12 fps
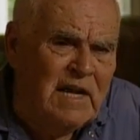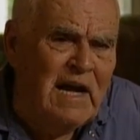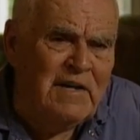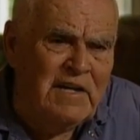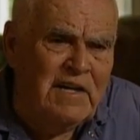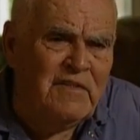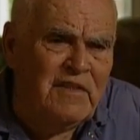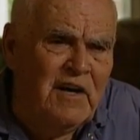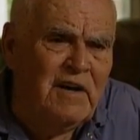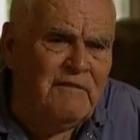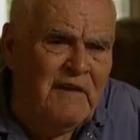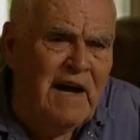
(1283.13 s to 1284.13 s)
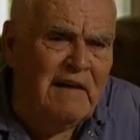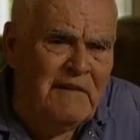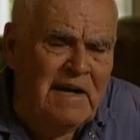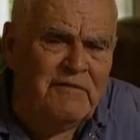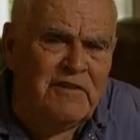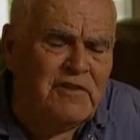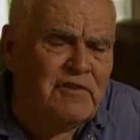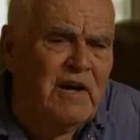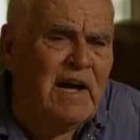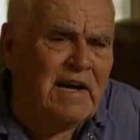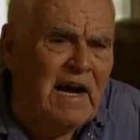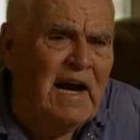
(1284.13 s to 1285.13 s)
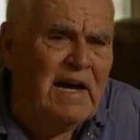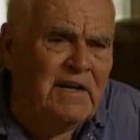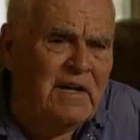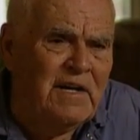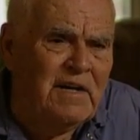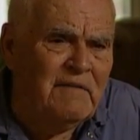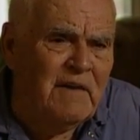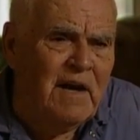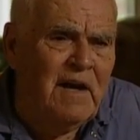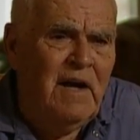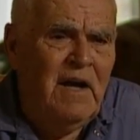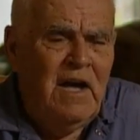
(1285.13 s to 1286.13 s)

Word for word: 1935 after the strike, I had to leave there,